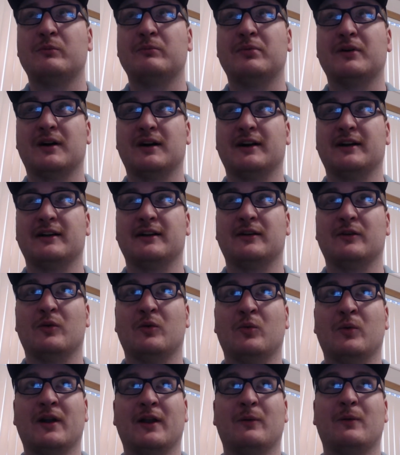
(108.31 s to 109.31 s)
but
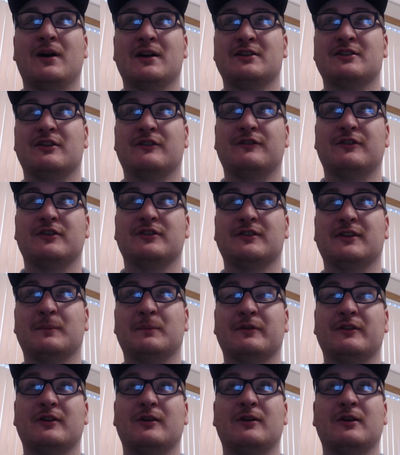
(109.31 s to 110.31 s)
when I watched the first
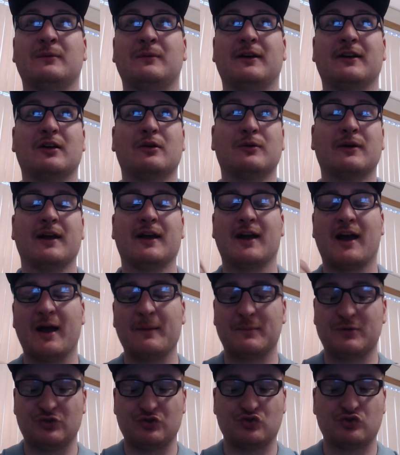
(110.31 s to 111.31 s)
episode, I'm like, okay, I'm
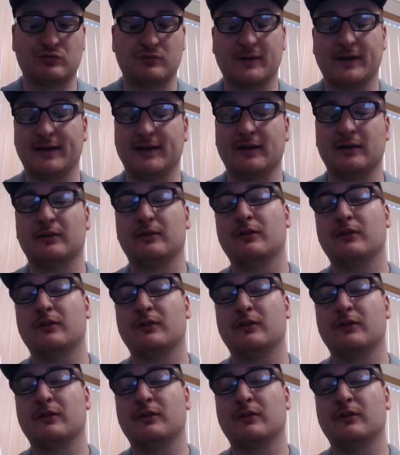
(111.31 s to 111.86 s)
intrigued.